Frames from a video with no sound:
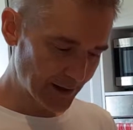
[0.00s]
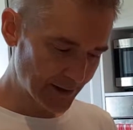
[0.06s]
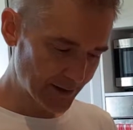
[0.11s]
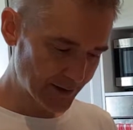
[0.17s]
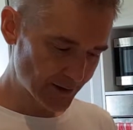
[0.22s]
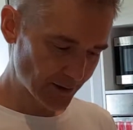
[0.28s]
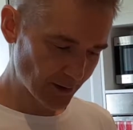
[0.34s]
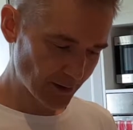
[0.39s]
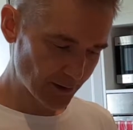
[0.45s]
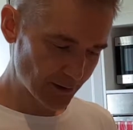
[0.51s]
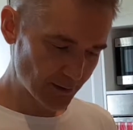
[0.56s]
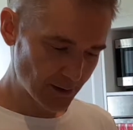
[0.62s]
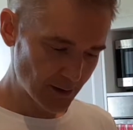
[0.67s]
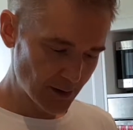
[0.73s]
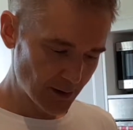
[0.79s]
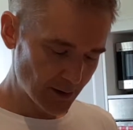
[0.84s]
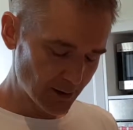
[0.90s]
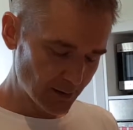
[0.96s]
So
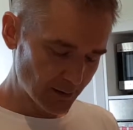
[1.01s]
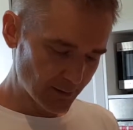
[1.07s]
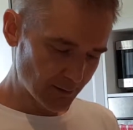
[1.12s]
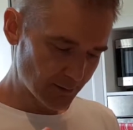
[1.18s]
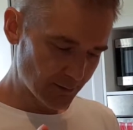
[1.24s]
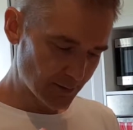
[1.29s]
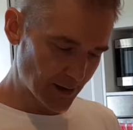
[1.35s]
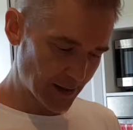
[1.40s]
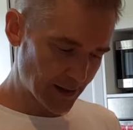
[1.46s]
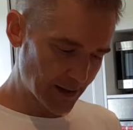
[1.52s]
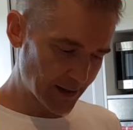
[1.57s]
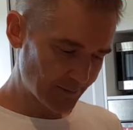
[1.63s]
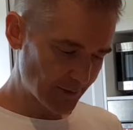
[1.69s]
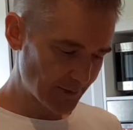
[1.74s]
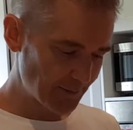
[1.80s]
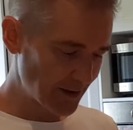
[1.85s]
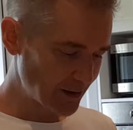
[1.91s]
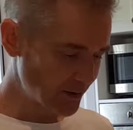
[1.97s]

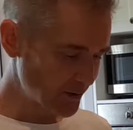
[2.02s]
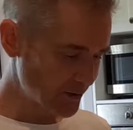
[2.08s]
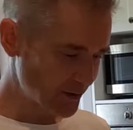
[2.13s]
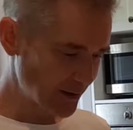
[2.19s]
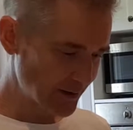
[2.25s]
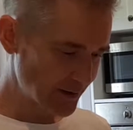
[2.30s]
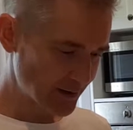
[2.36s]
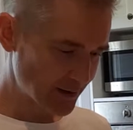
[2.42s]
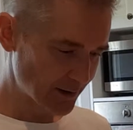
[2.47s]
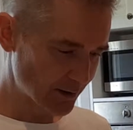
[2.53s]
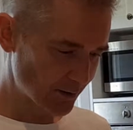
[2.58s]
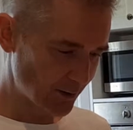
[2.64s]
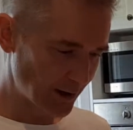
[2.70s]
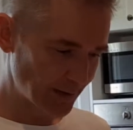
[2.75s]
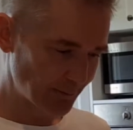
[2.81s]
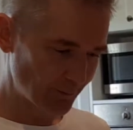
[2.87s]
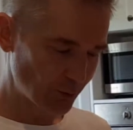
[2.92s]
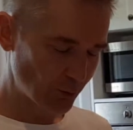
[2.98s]
the menu sheets are
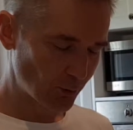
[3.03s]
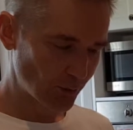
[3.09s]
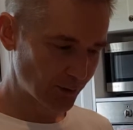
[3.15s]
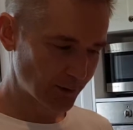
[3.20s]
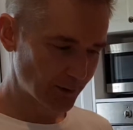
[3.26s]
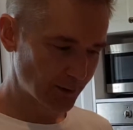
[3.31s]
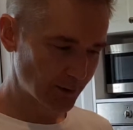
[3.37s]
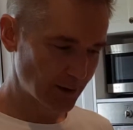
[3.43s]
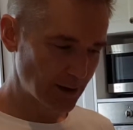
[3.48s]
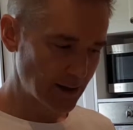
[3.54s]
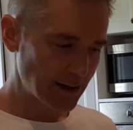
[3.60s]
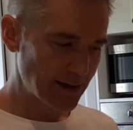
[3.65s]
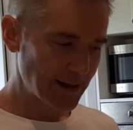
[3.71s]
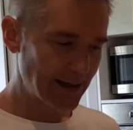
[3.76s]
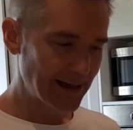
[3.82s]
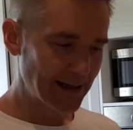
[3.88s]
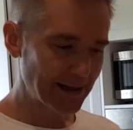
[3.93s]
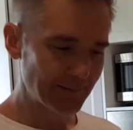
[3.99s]
quite important.
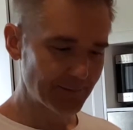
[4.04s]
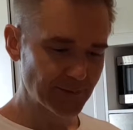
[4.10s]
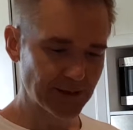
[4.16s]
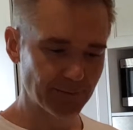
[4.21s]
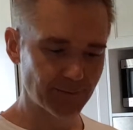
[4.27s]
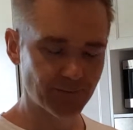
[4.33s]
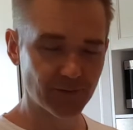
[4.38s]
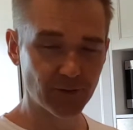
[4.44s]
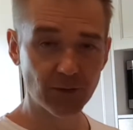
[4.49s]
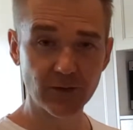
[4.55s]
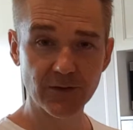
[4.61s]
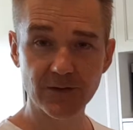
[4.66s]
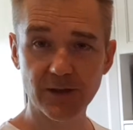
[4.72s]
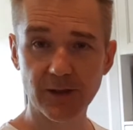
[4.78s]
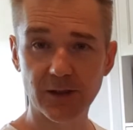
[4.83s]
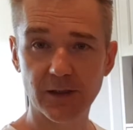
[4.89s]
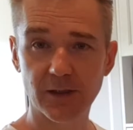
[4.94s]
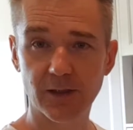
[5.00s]
Some foods
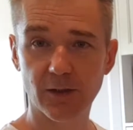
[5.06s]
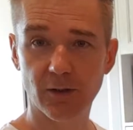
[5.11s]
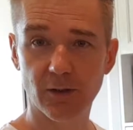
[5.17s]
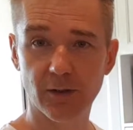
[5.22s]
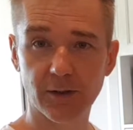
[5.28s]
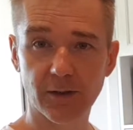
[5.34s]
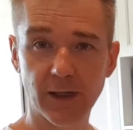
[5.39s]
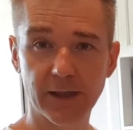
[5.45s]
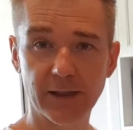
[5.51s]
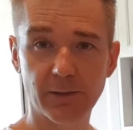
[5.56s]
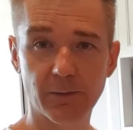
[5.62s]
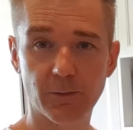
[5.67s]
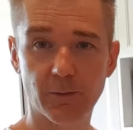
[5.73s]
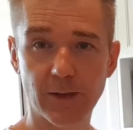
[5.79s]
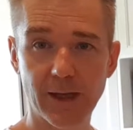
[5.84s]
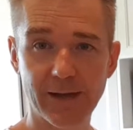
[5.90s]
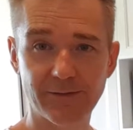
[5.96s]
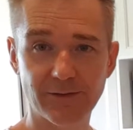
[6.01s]
that you're going to
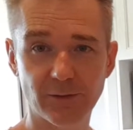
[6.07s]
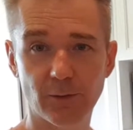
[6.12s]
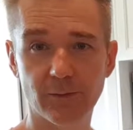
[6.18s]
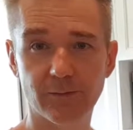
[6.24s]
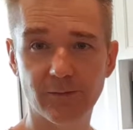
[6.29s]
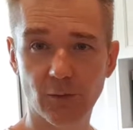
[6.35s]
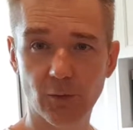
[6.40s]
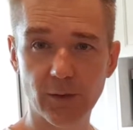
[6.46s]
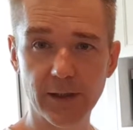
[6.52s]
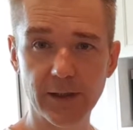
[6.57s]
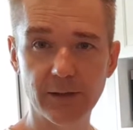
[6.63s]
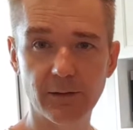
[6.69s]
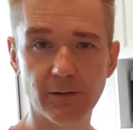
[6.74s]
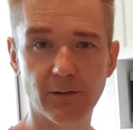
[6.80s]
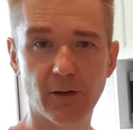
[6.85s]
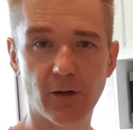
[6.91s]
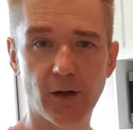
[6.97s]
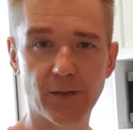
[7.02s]
have to avoid
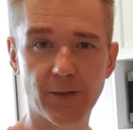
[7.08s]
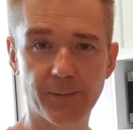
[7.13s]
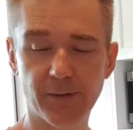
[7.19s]
on the